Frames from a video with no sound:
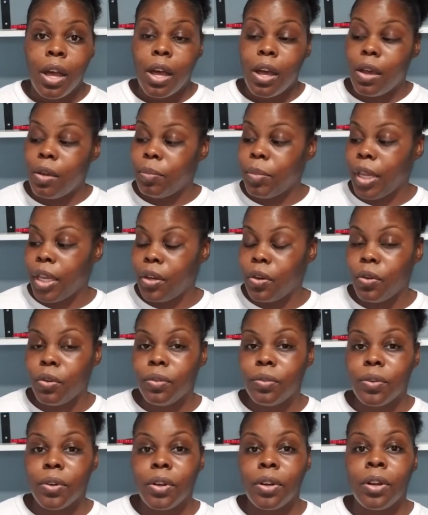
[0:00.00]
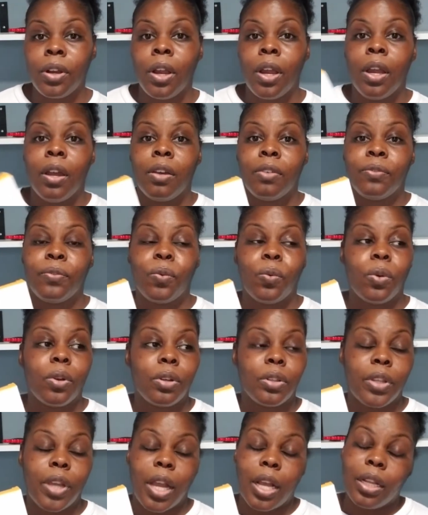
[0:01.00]
makeover
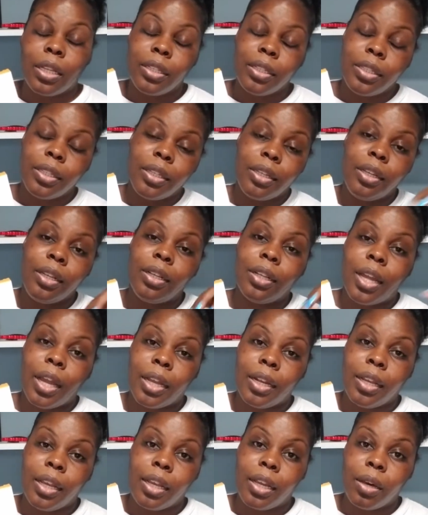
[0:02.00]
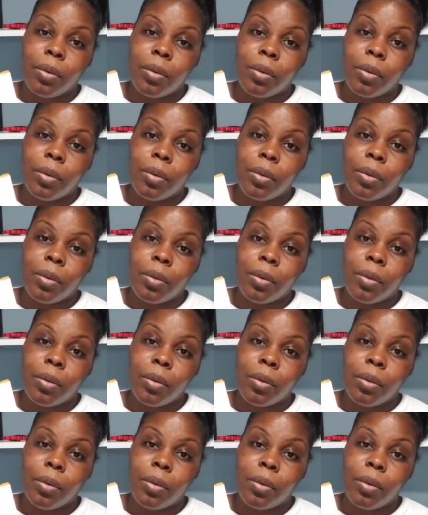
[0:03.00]
for the LED lighting